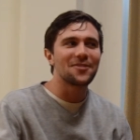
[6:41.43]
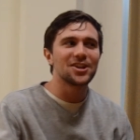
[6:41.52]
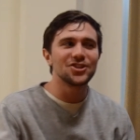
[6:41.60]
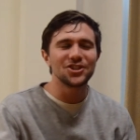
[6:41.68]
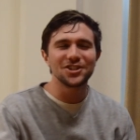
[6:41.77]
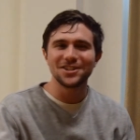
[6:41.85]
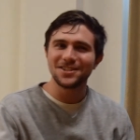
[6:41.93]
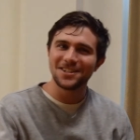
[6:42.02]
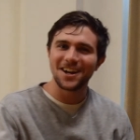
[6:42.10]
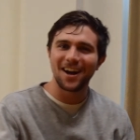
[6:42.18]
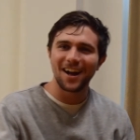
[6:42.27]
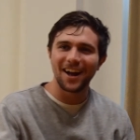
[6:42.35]
Reg
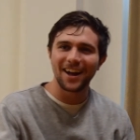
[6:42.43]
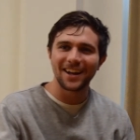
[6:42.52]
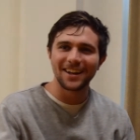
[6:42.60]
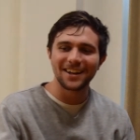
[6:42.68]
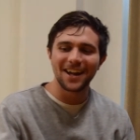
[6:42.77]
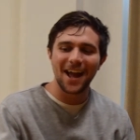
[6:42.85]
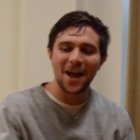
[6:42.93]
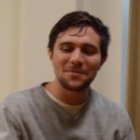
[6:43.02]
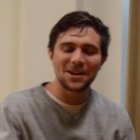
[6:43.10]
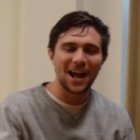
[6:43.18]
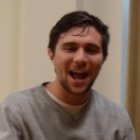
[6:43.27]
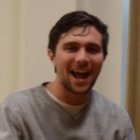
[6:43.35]
and Guy have
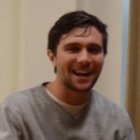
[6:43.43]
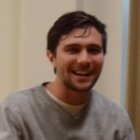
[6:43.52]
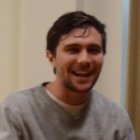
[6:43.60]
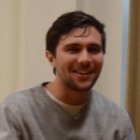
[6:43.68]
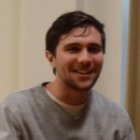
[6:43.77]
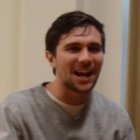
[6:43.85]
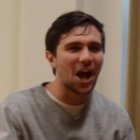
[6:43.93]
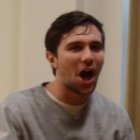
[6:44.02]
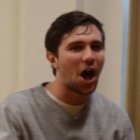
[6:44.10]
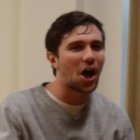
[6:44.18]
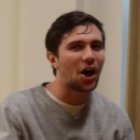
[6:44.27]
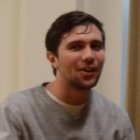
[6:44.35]
been hanging out like
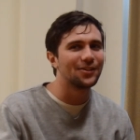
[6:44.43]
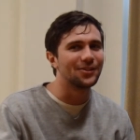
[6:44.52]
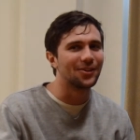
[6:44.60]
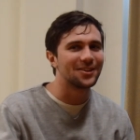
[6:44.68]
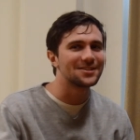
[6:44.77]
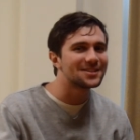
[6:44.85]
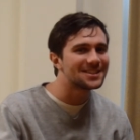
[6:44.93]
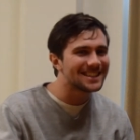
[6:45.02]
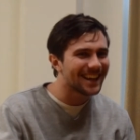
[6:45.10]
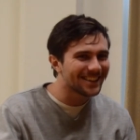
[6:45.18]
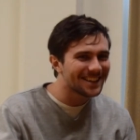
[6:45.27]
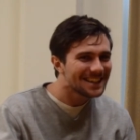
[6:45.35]
a lot
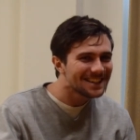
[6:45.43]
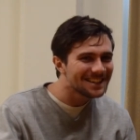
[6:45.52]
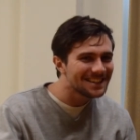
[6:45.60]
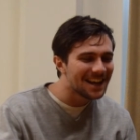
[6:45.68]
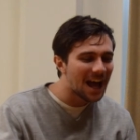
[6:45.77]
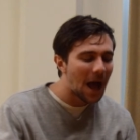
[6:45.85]
together.